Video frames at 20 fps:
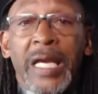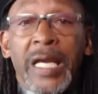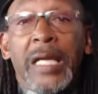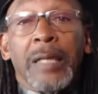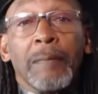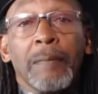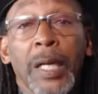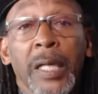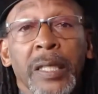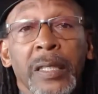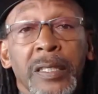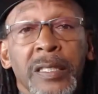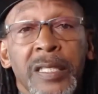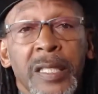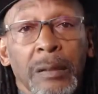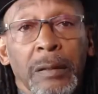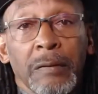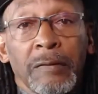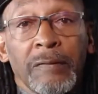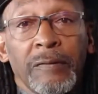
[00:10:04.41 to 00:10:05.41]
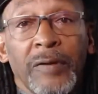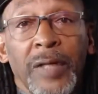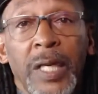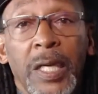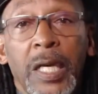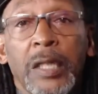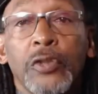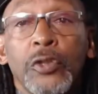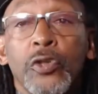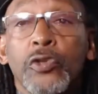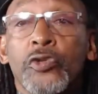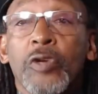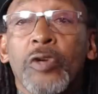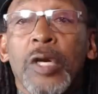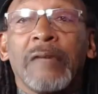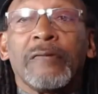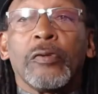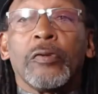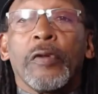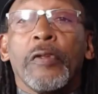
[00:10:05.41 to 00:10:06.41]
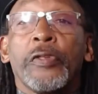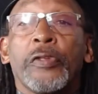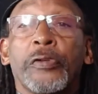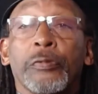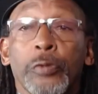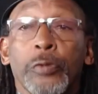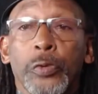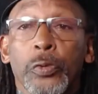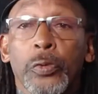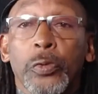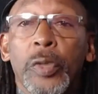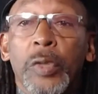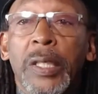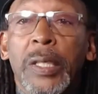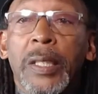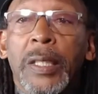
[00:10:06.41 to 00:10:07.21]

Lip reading: and myself to travel through